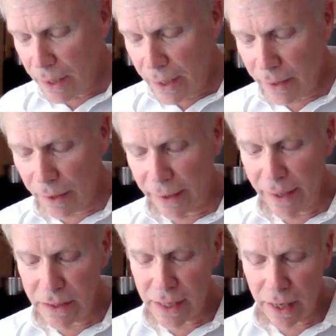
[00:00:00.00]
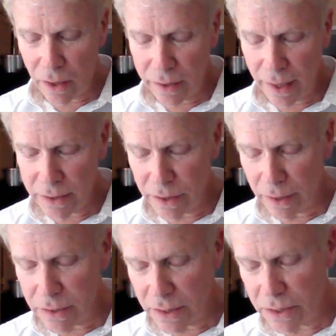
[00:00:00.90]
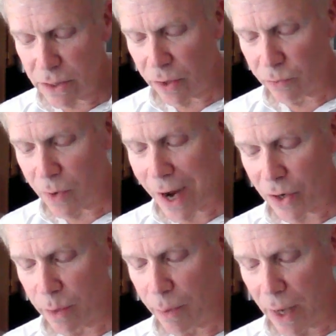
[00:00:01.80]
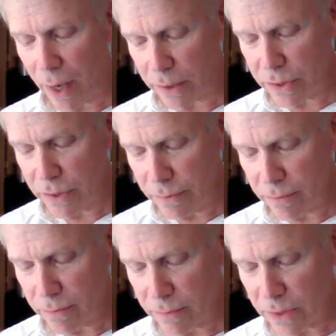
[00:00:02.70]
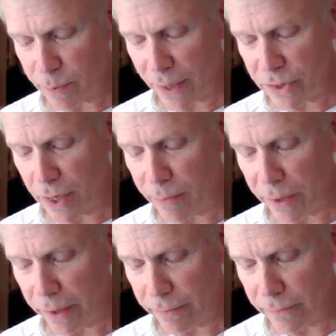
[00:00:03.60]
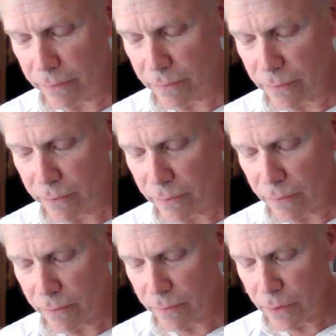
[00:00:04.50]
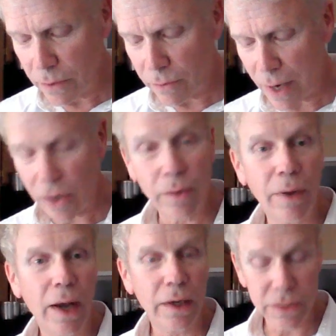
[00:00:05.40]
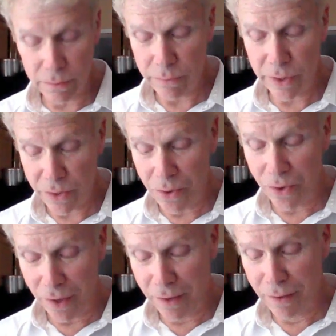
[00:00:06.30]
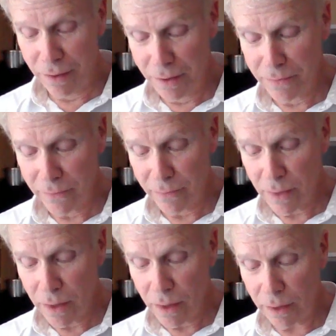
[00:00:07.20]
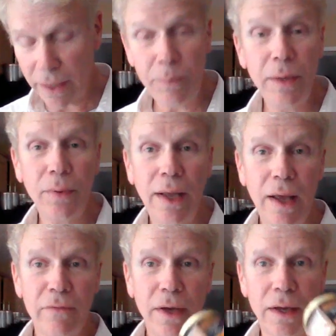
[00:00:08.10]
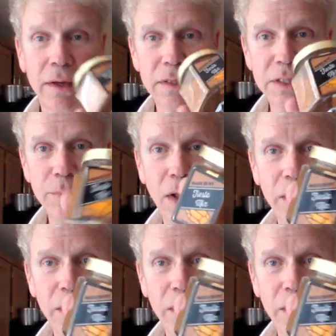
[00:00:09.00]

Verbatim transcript: And the ladies had all kinds of things. This is called Rockerbox Spice Company. Rockerbox, pretty cool. A lot of people have uh, small